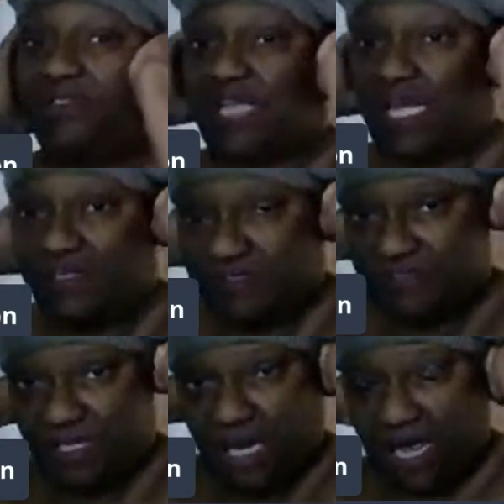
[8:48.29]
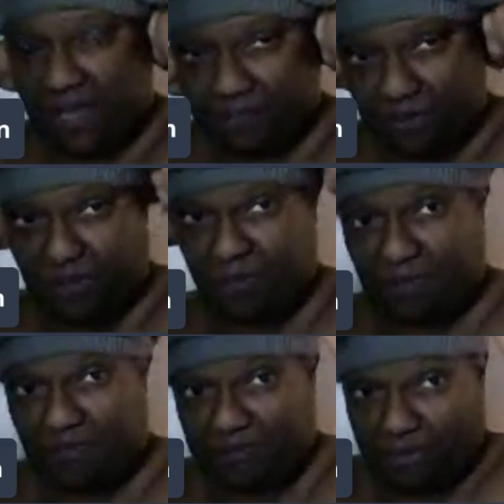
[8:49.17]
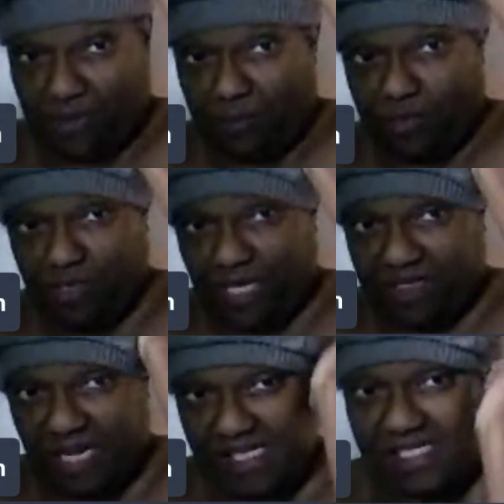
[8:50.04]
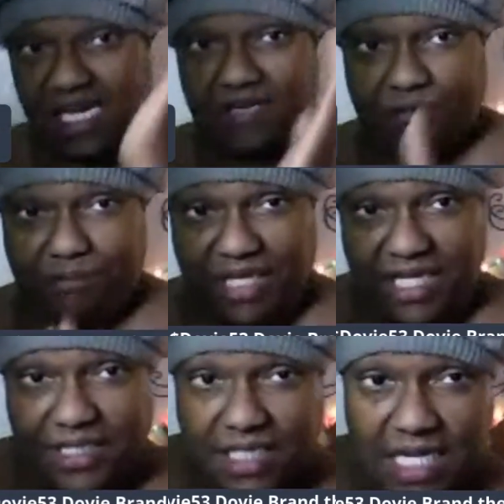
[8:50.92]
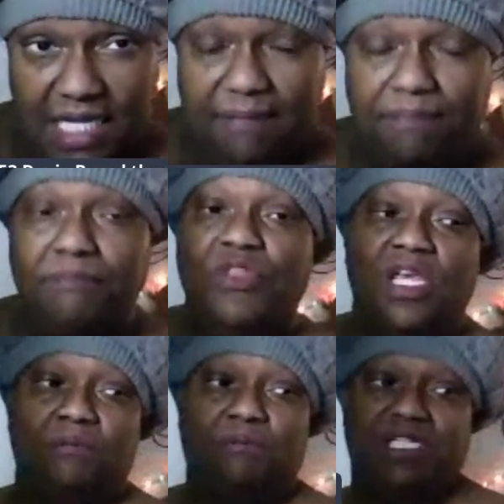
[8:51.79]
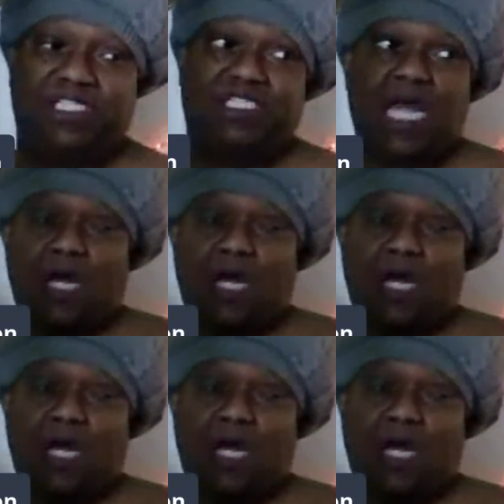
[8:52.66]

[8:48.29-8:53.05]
put them on at nighttime for bedtime, but it's not working.